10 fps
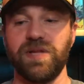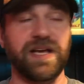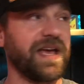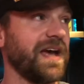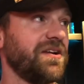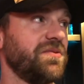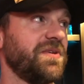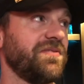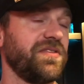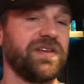Black Adam and
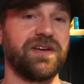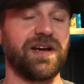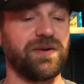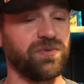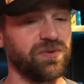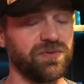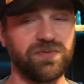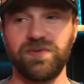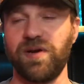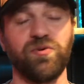everything, I will
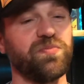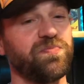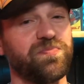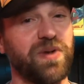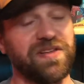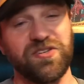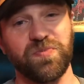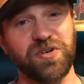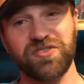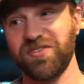I will buy these
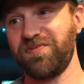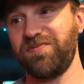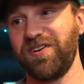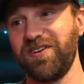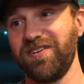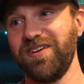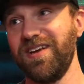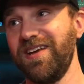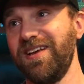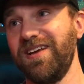books if they're
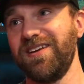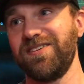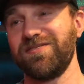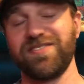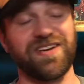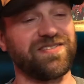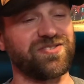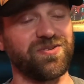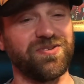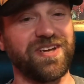you know kind of
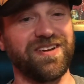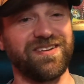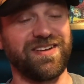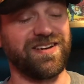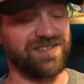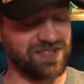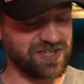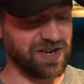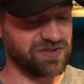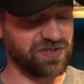sold at a, at a
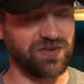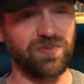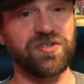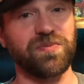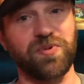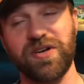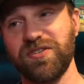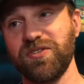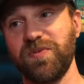discount to recent prices